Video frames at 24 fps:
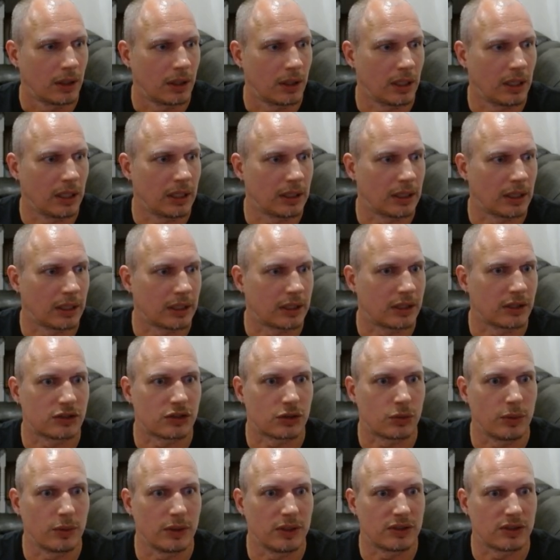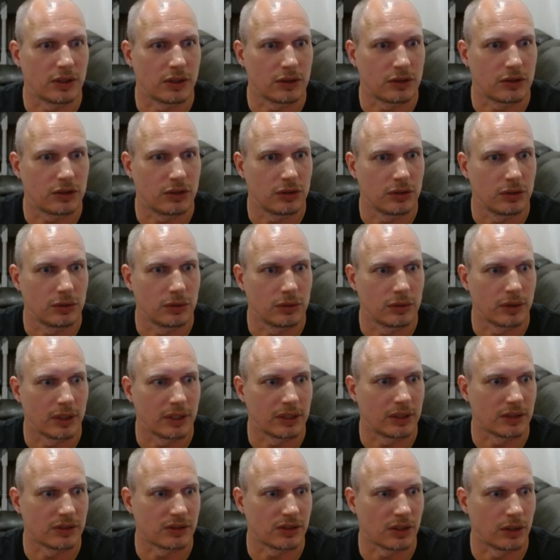and I can squeeze in a 2, like
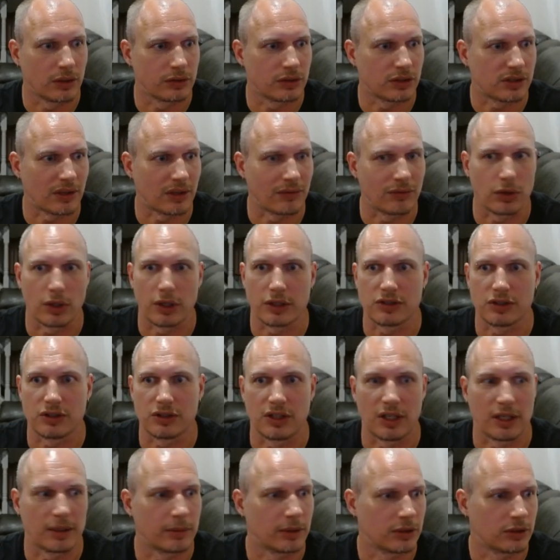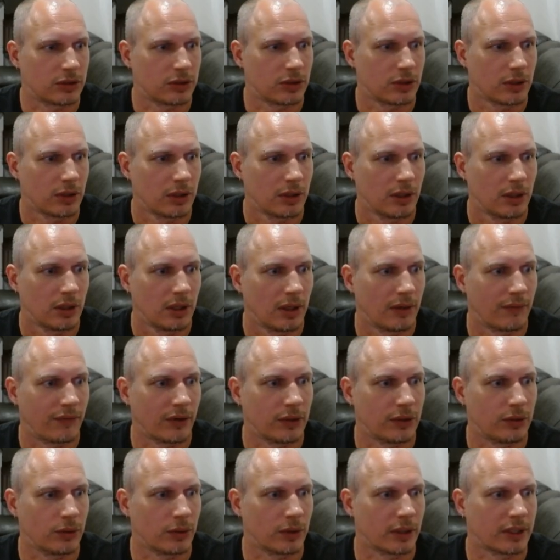this. And I'll just have lots of damage if I
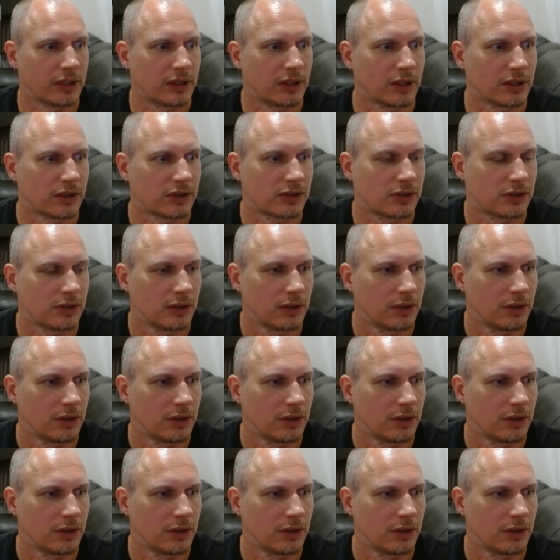do it like this.